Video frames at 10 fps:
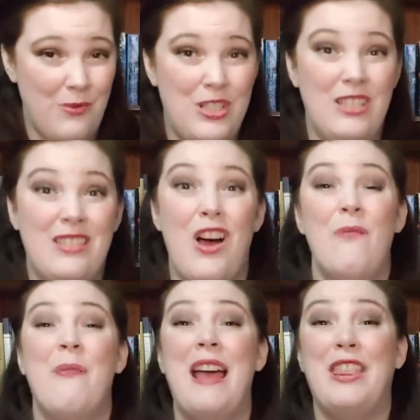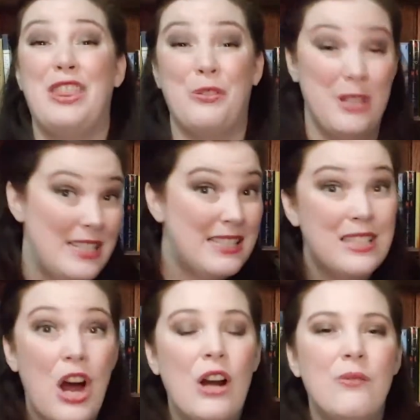which is my
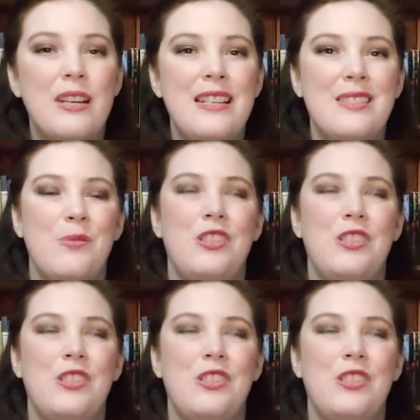3-star reads,